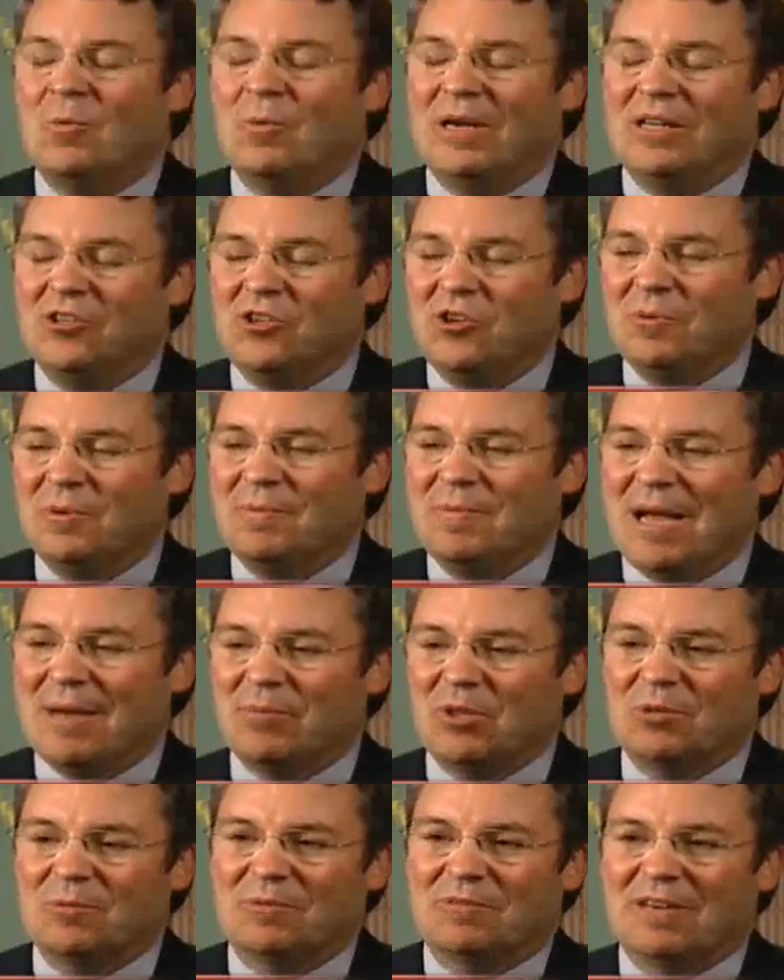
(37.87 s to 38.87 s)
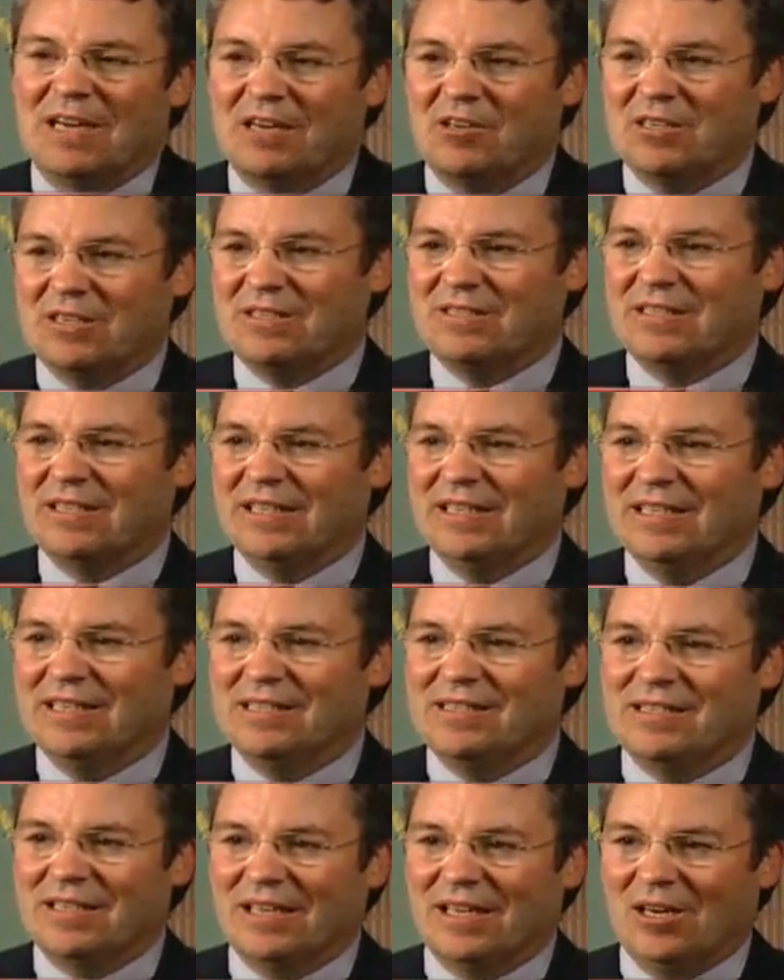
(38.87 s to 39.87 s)
Well, human papillomavirus
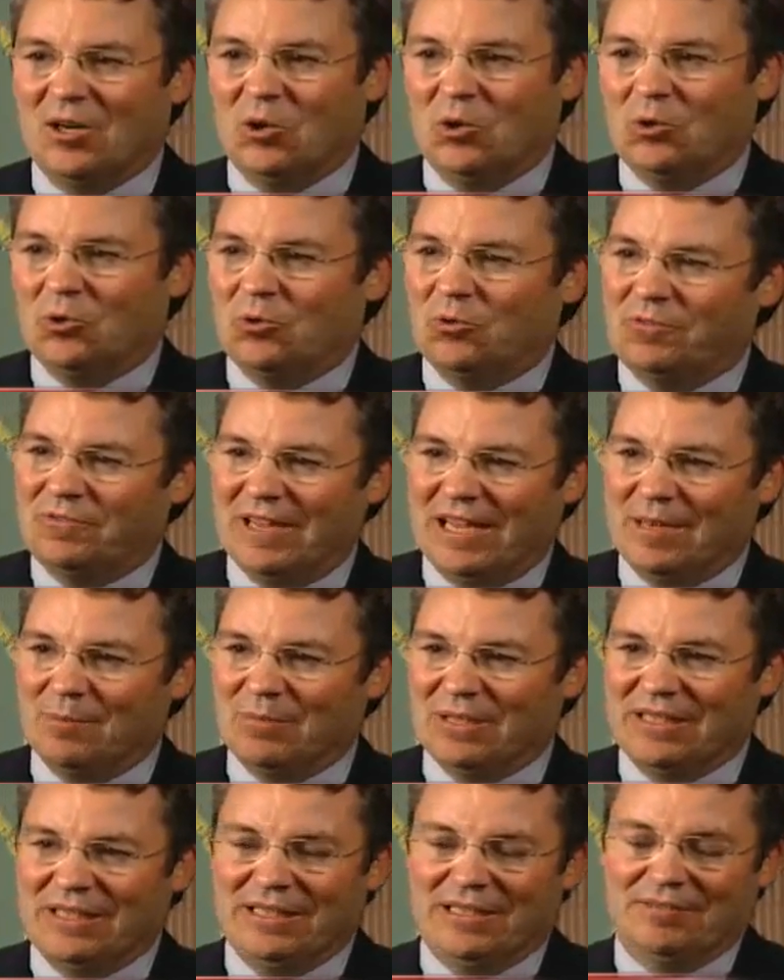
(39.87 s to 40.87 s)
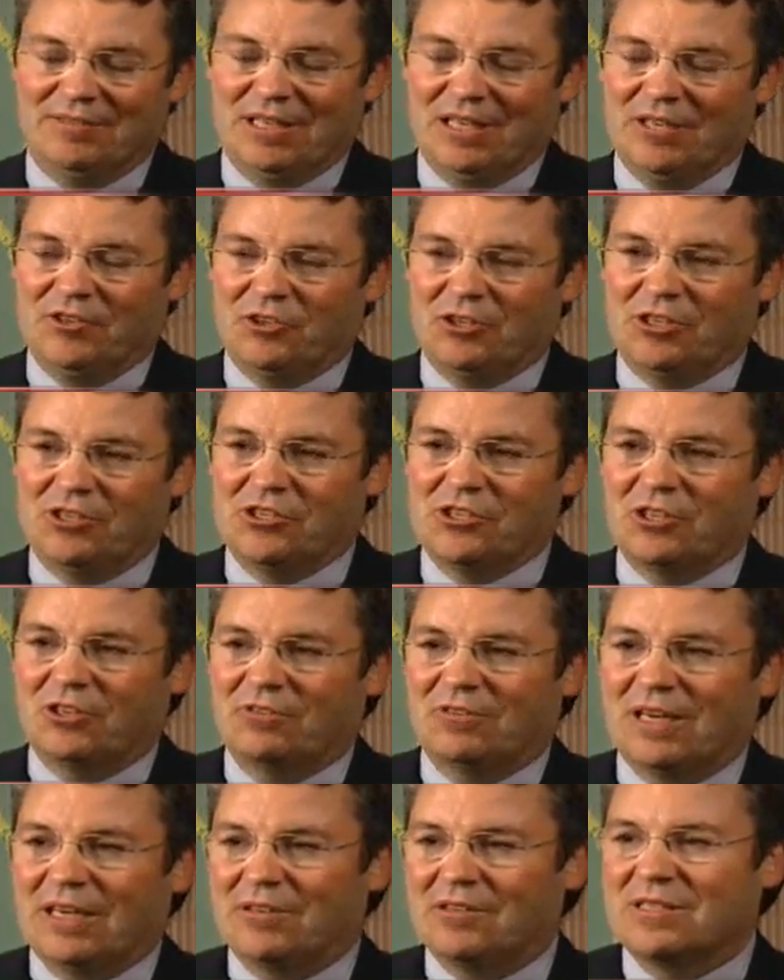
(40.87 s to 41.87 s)
is a whole family of 100 or
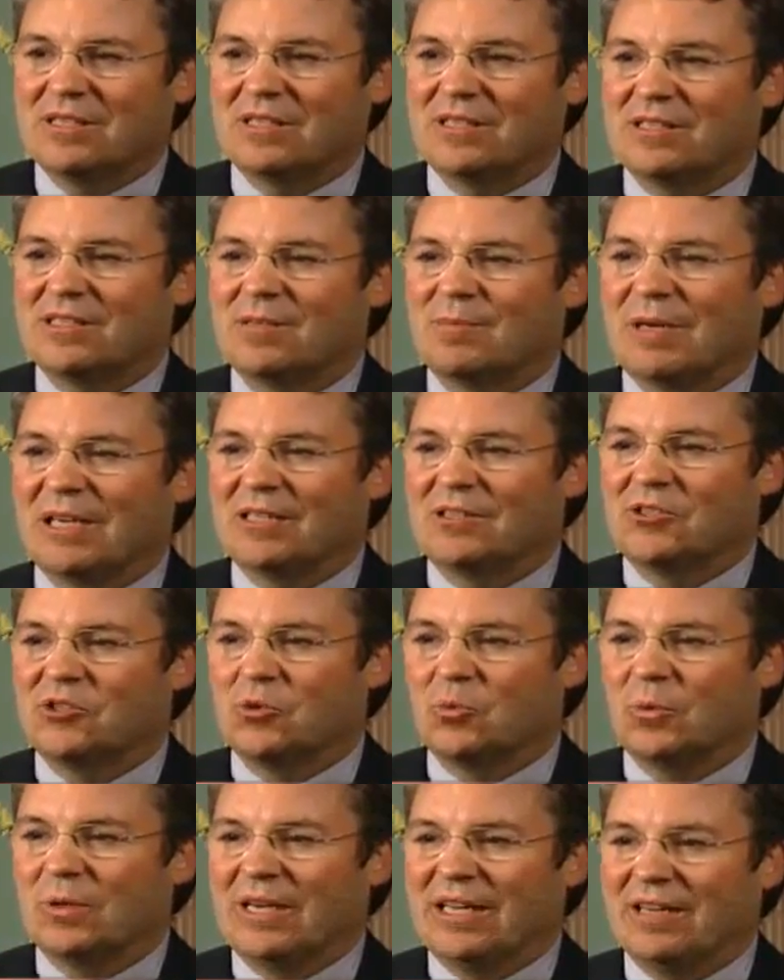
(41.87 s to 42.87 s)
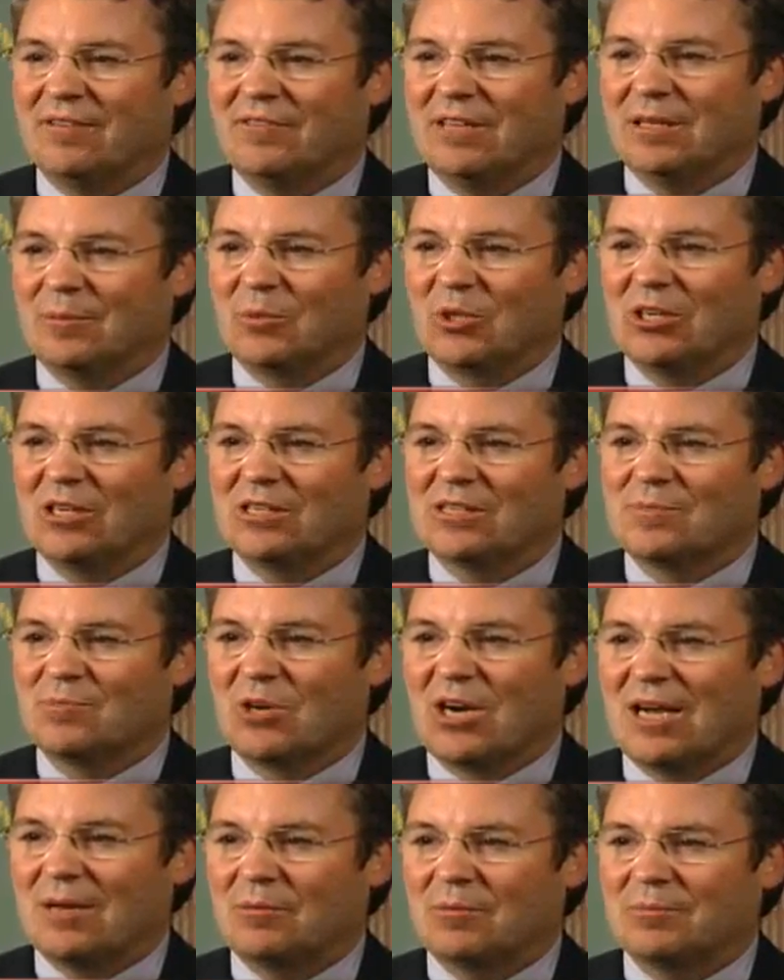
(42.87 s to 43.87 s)
so viruses. About 20 of them cause
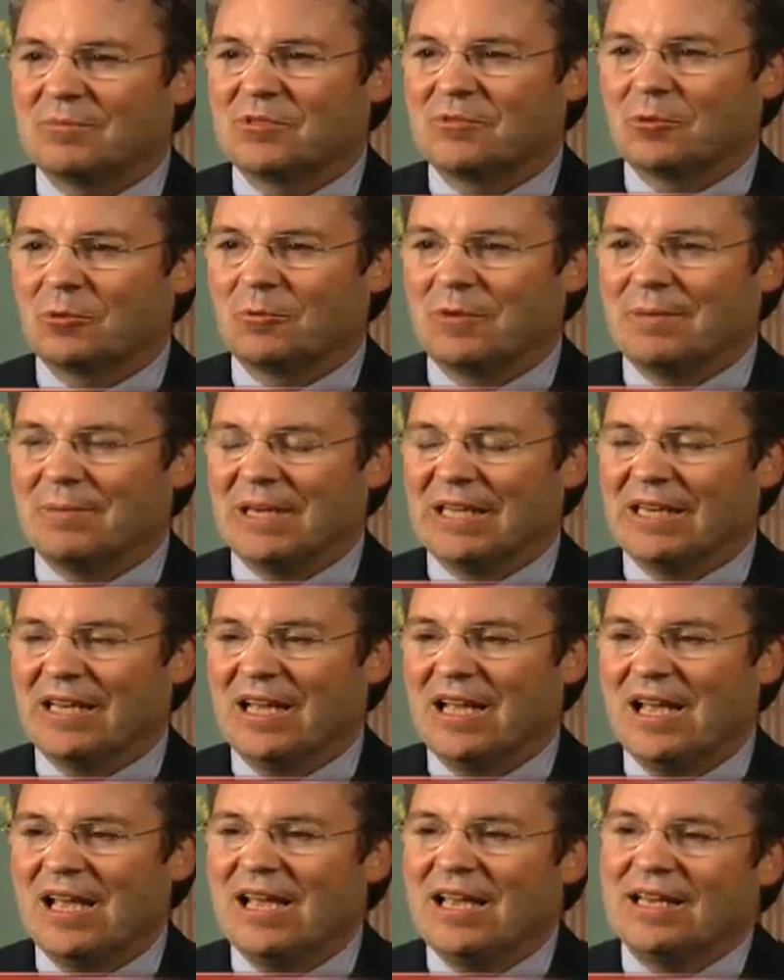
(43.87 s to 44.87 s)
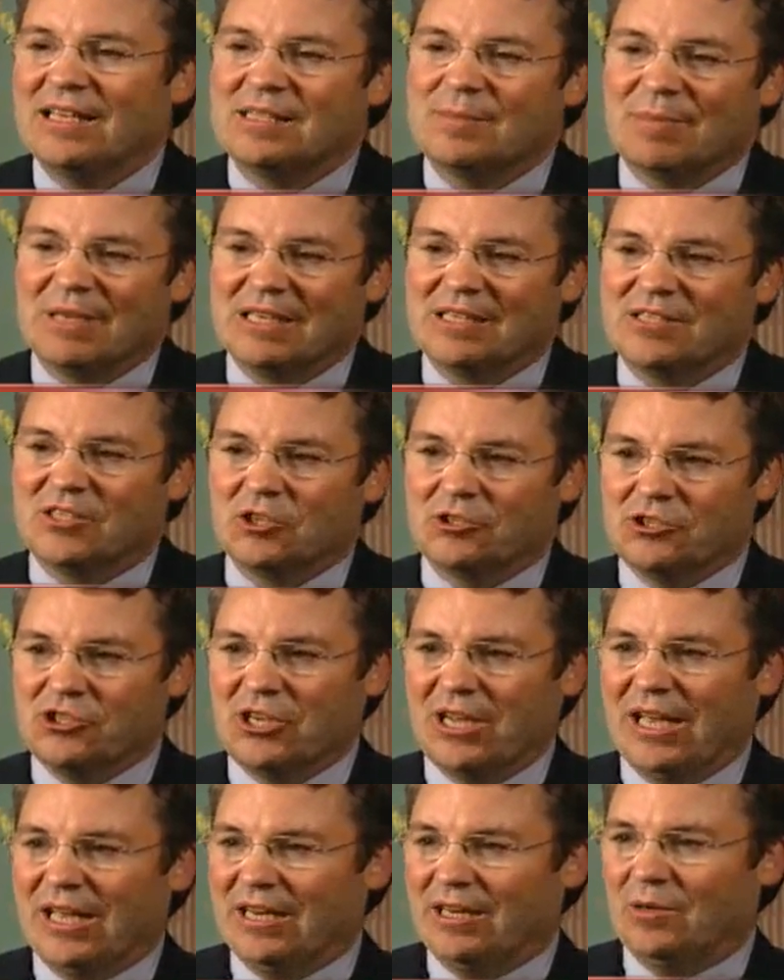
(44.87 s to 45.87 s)
problems for women. It's been
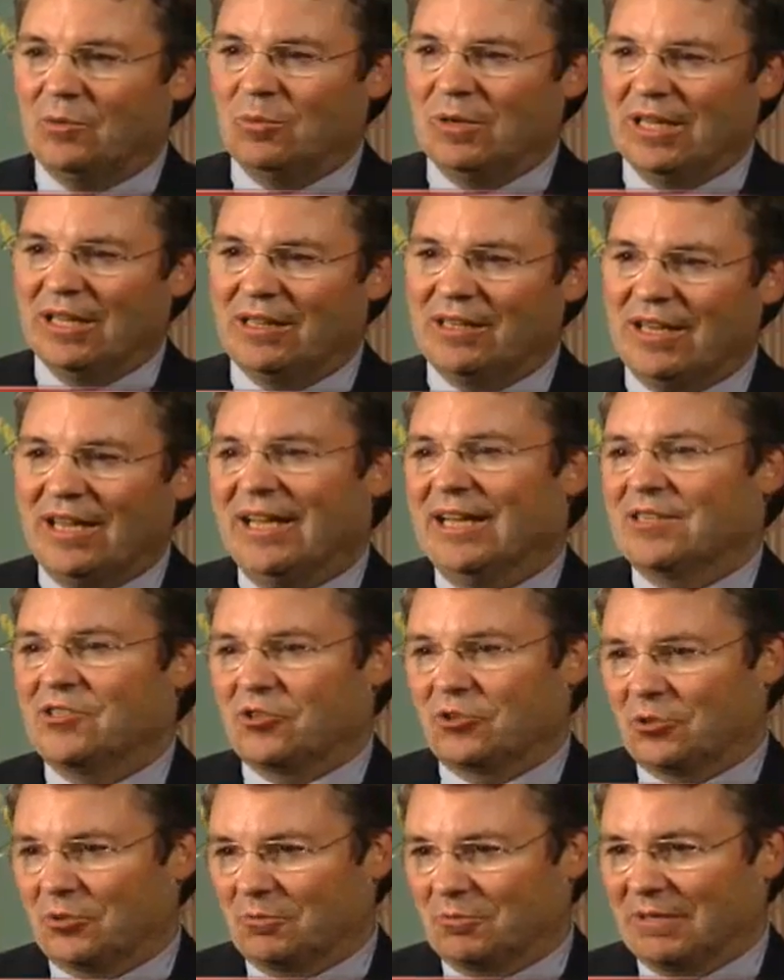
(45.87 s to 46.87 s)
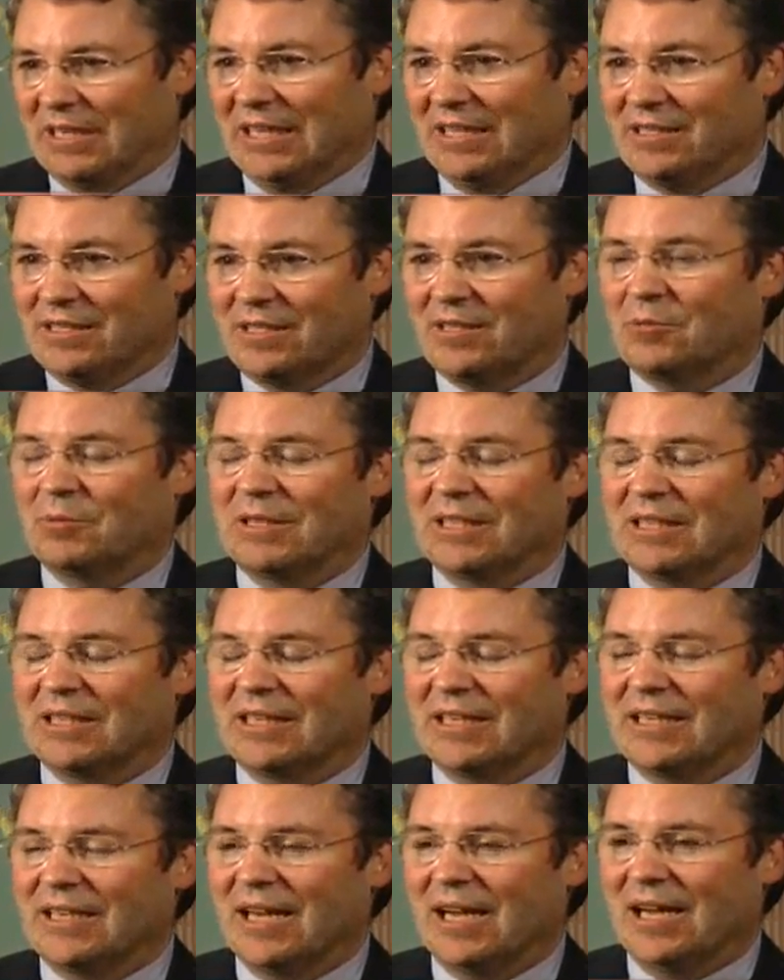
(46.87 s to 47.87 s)
associated with cancer risk,
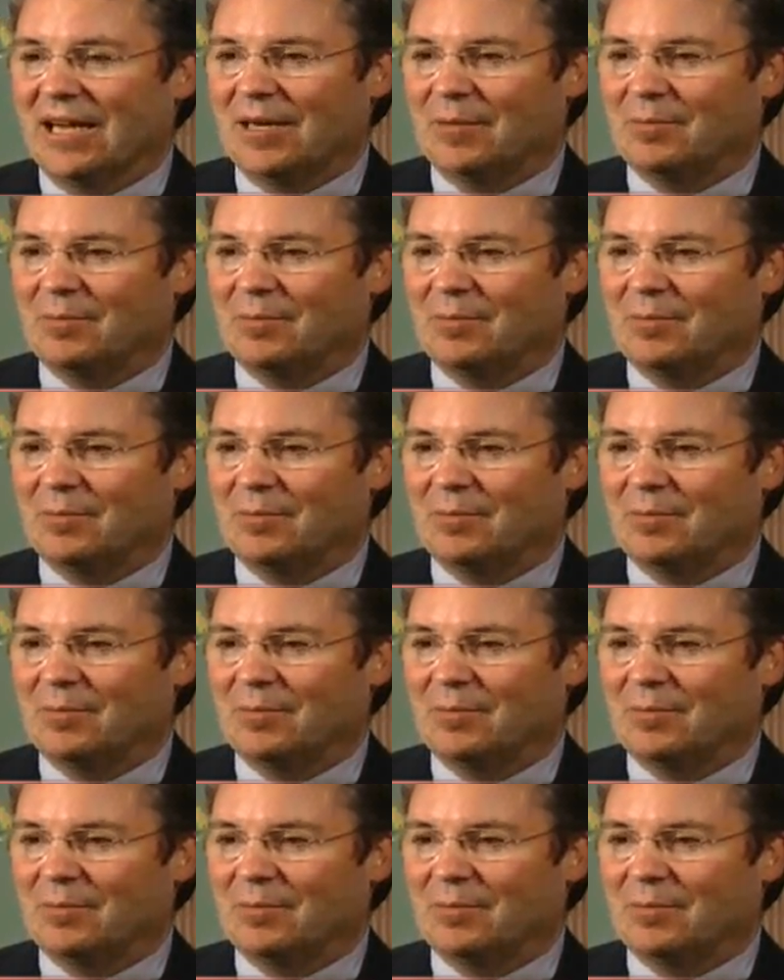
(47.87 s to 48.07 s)
really.